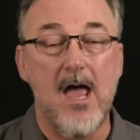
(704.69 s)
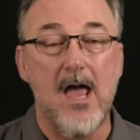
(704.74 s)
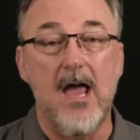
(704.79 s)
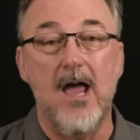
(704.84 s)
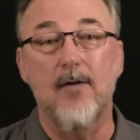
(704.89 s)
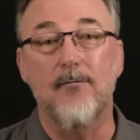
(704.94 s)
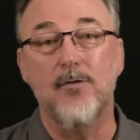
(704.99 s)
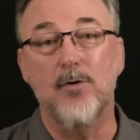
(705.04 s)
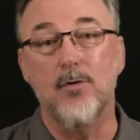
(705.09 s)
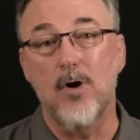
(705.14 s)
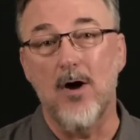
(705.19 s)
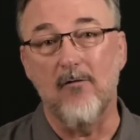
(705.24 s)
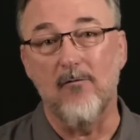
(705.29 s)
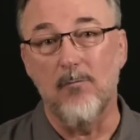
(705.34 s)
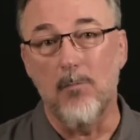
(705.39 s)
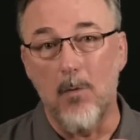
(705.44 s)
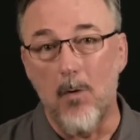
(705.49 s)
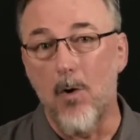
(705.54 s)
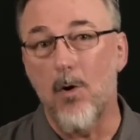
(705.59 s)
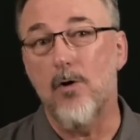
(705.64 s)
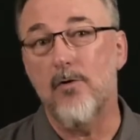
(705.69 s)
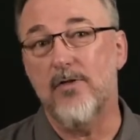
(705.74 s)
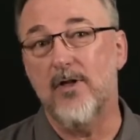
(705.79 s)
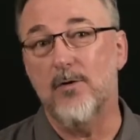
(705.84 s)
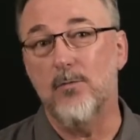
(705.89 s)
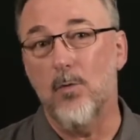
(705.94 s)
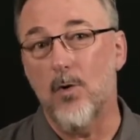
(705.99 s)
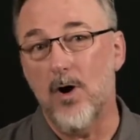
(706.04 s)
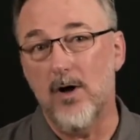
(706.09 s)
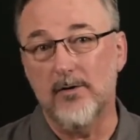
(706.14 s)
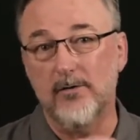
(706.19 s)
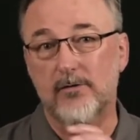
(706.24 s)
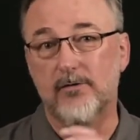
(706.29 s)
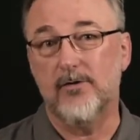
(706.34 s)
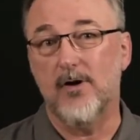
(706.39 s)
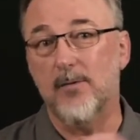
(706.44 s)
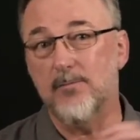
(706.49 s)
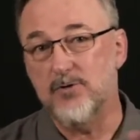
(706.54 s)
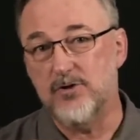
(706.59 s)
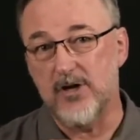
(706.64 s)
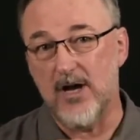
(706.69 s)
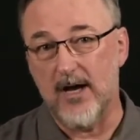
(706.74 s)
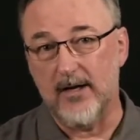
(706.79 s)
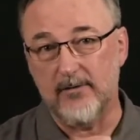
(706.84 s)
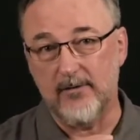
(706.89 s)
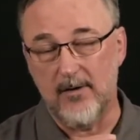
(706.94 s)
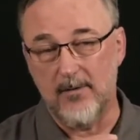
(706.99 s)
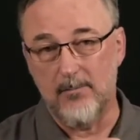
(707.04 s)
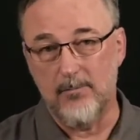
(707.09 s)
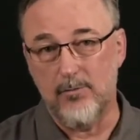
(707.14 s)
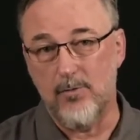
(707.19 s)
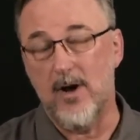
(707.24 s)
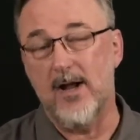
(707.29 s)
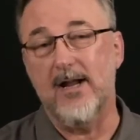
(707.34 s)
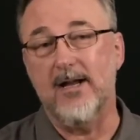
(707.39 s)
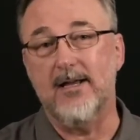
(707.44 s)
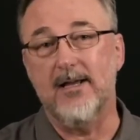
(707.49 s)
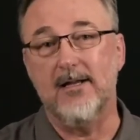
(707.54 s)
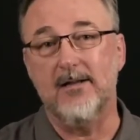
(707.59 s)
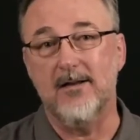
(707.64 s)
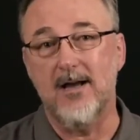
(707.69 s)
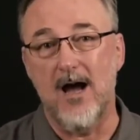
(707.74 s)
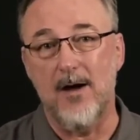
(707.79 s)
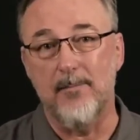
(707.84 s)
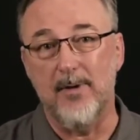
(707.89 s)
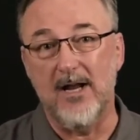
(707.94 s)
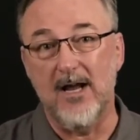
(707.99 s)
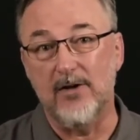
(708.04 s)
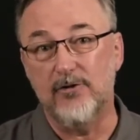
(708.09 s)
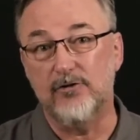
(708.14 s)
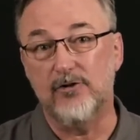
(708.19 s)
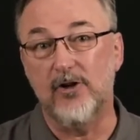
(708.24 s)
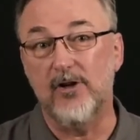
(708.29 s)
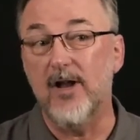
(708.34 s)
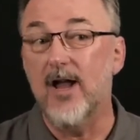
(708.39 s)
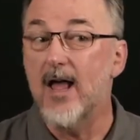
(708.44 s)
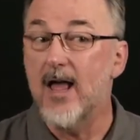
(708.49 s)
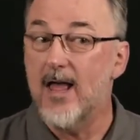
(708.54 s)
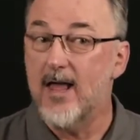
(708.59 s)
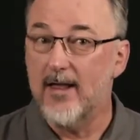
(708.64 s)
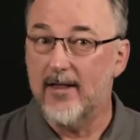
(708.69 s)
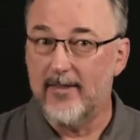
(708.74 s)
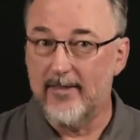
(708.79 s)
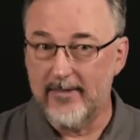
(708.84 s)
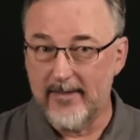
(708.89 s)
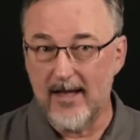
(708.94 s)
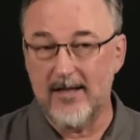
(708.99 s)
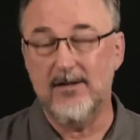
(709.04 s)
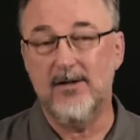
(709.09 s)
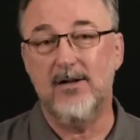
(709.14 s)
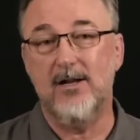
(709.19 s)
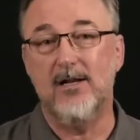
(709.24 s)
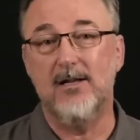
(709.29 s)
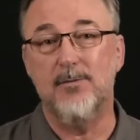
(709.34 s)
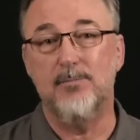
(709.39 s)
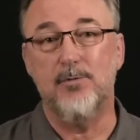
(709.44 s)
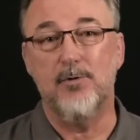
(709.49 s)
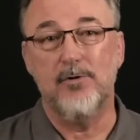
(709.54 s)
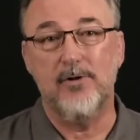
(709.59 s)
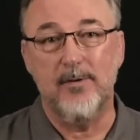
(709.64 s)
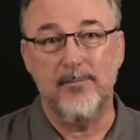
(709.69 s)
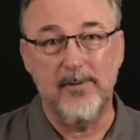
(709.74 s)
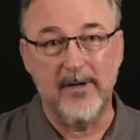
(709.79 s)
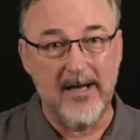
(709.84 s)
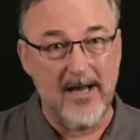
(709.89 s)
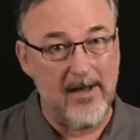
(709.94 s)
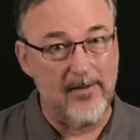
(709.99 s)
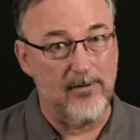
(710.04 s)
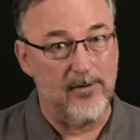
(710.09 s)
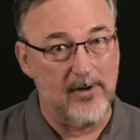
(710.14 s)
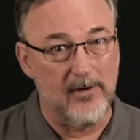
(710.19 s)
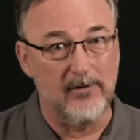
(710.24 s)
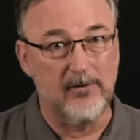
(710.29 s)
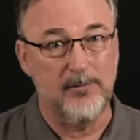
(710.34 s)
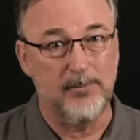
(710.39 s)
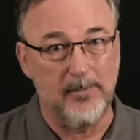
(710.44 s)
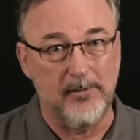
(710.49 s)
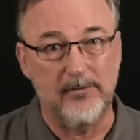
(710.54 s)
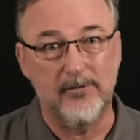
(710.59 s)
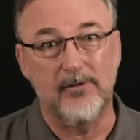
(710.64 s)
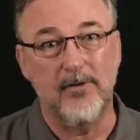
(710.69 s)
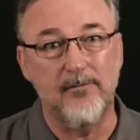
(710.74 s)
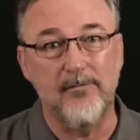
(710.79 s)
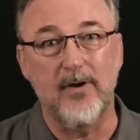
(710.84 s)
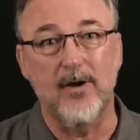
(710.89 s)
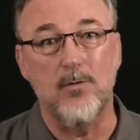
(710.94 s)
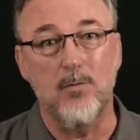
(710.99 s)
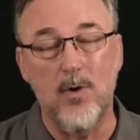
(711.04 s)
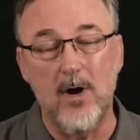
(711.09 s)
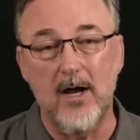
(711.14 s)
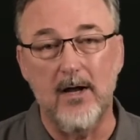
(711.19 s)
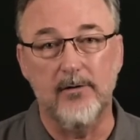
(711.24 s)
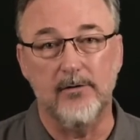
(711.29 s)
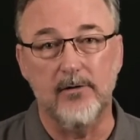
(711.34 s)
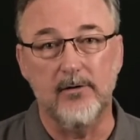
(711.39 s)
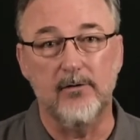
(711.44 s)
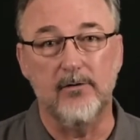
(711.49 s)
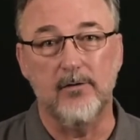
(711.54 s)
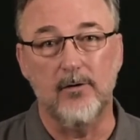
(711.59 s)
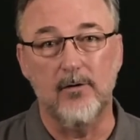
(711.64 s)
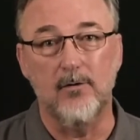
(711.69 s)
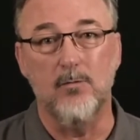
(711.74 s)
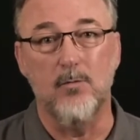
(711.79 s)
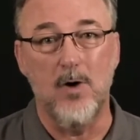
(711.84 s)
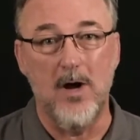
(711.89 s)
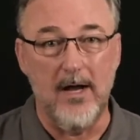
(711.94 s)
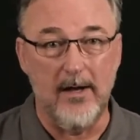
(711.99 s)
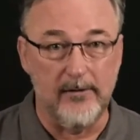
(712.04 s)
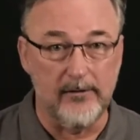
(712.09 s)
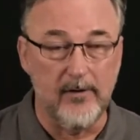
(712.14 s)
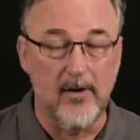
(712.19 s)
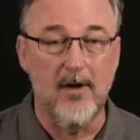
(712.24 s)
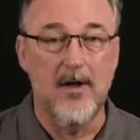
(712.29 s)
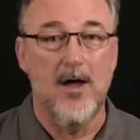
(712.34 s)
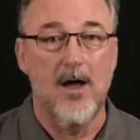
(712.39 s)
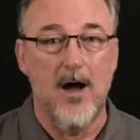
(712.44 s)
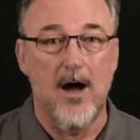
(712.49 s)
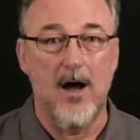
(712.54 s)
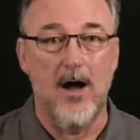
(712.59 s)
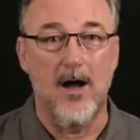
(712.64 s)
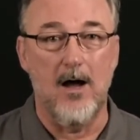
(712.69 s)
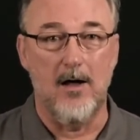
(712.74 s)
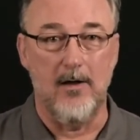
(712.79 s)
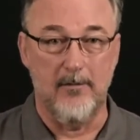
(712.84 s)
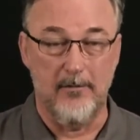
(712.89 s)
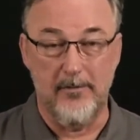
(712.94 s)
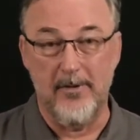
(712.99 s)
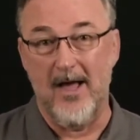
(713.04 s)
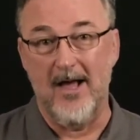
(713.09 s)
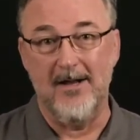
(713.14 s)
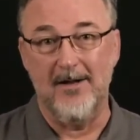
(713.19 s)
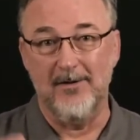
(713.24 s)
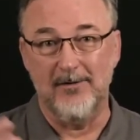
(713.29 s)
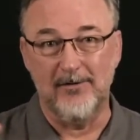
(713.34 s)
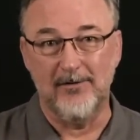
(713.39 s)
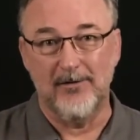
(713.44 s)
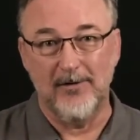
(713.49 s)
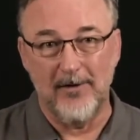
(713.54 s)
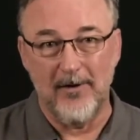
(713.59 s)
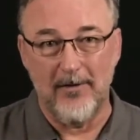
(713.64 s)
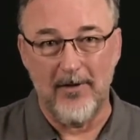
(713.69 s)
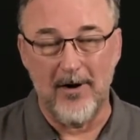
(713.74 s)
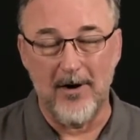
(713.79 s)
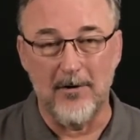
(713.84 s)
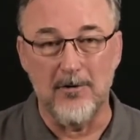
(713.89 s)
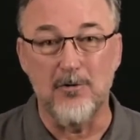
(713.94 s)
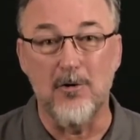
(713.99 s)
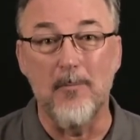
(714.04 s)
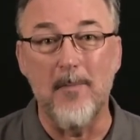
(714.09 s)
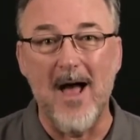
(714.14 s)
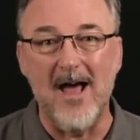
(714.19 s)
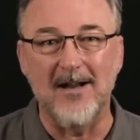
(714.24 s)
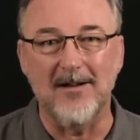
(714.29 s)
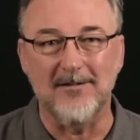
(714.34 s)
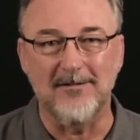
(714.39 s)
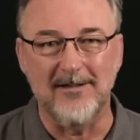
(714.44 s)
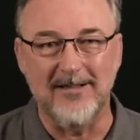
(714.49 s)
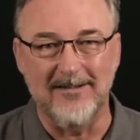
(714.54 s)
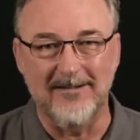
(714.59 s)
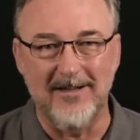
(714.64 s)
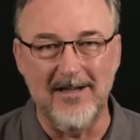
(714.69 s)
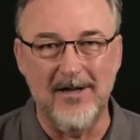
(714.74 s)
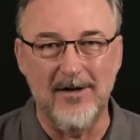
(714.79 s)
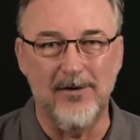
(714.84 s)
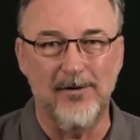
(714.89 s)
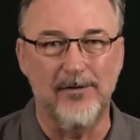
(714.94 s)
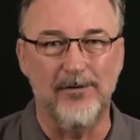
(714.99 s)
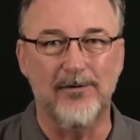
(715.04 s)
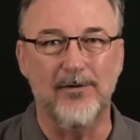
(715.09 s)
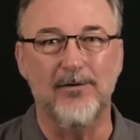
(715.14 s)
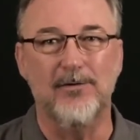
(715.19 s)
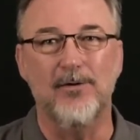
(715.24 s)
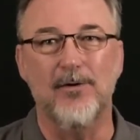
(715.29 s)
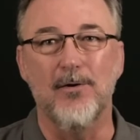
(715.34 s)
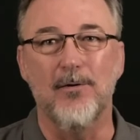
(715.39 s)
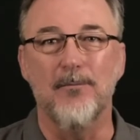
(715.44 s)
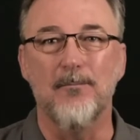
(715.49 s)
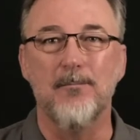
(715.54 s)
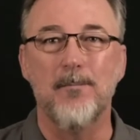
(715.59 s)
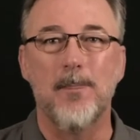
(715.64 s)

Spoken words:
If you have more than one subject-predicate combination, then you need to put them together in specific ways, in certain ways, that are grammatically legal to do.